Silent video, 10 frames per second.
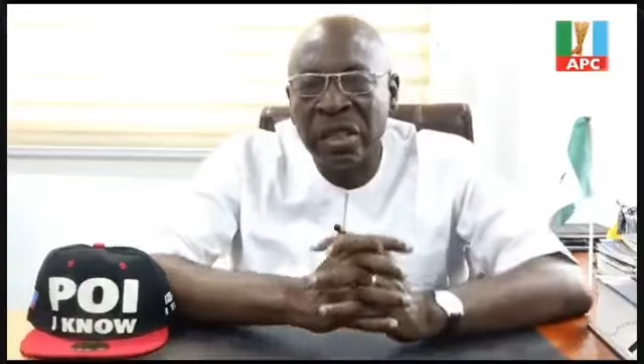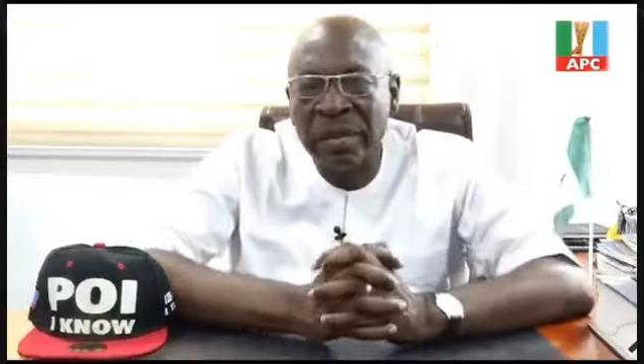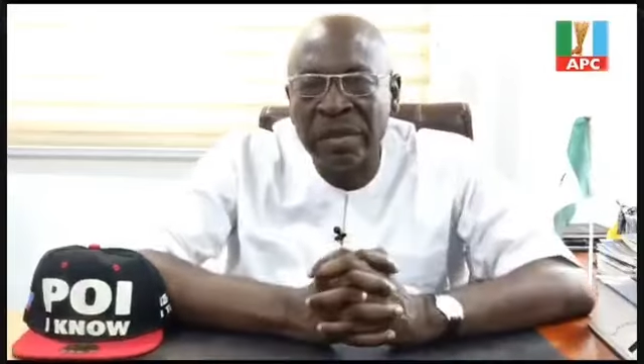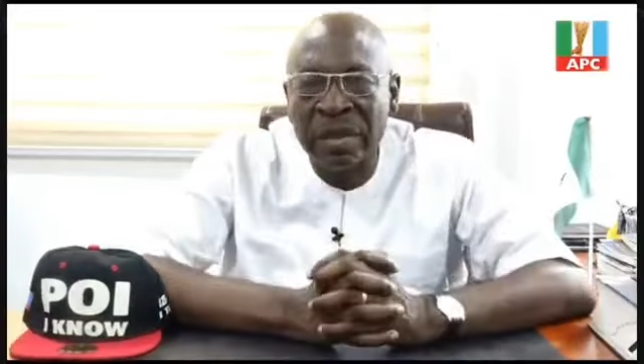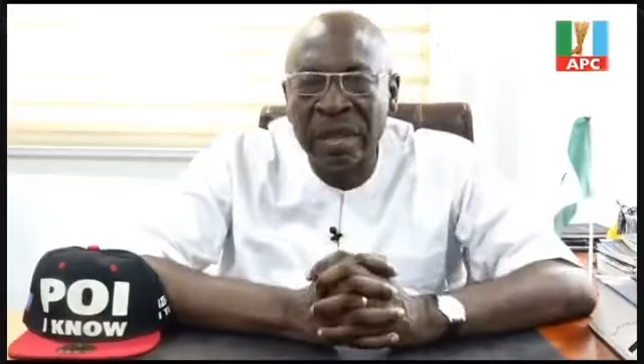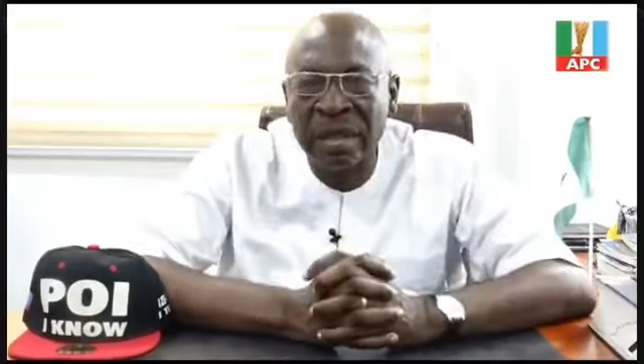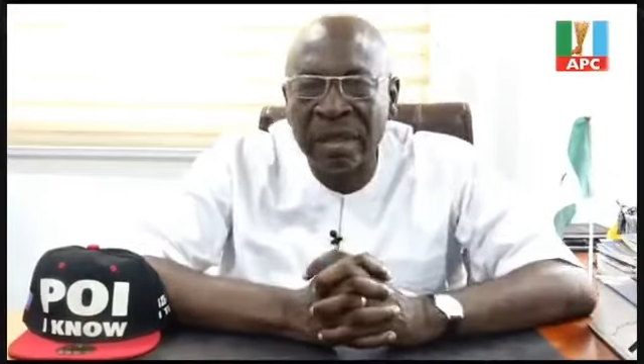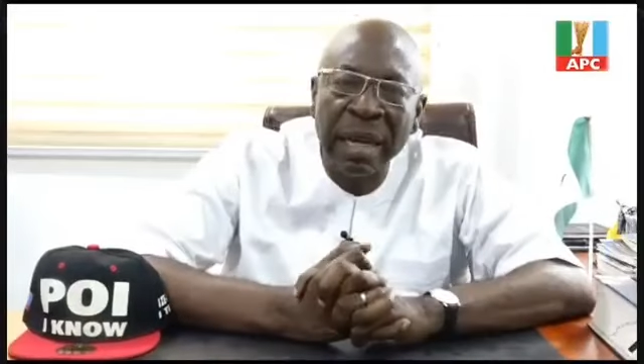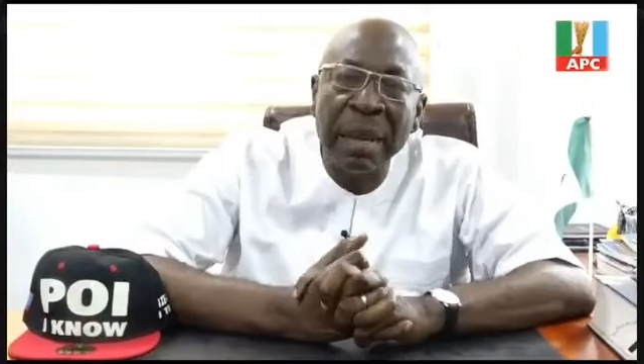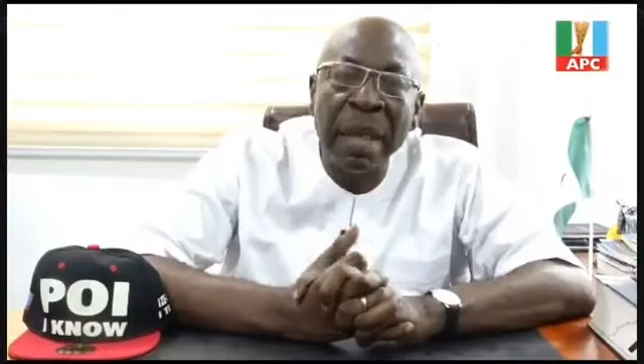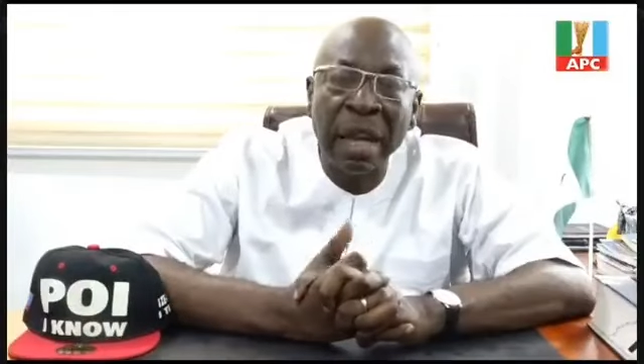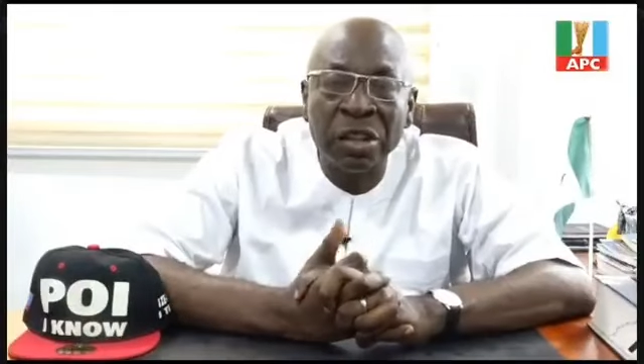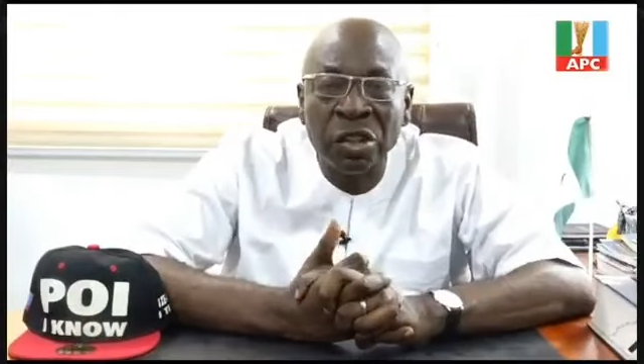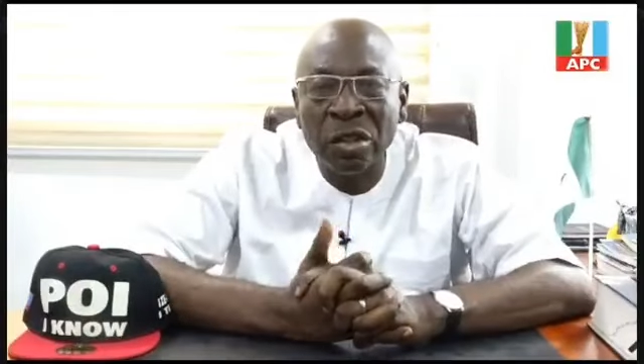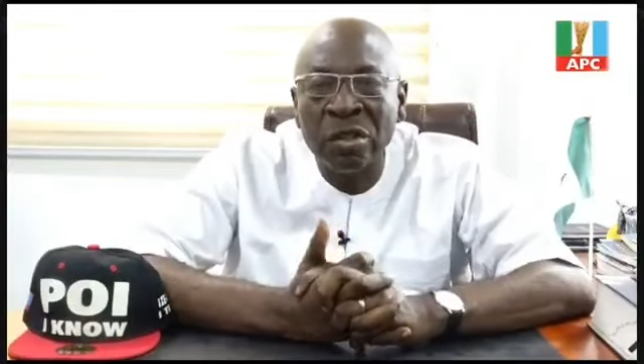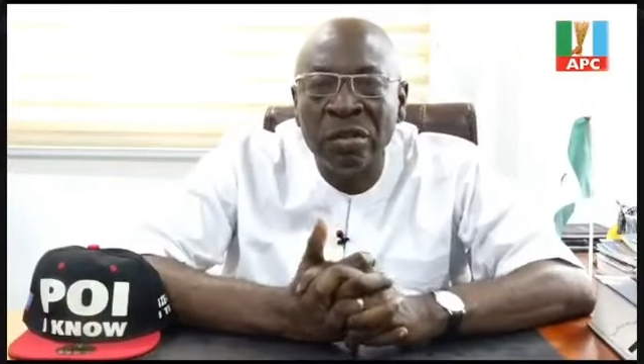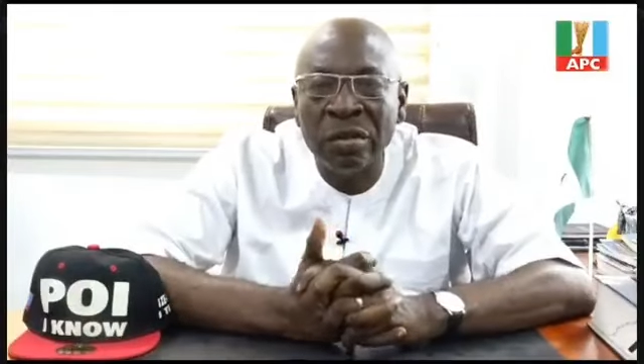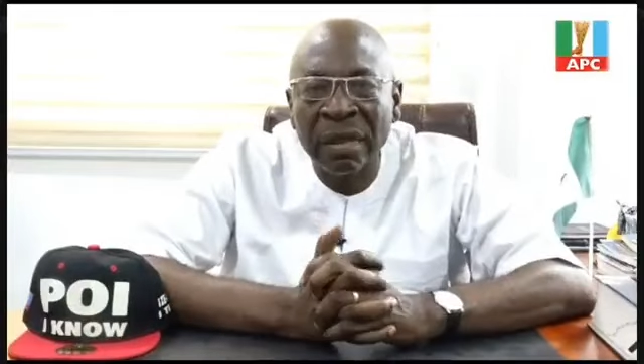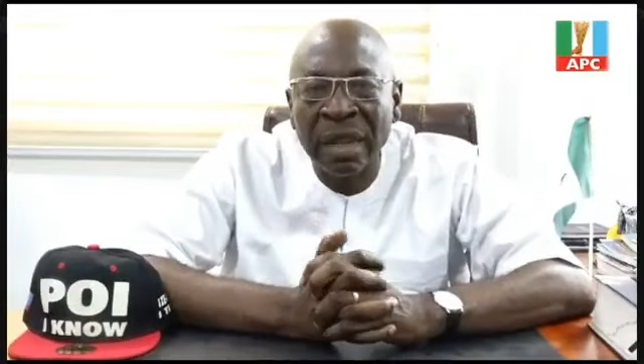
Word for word: dreams, let me assure you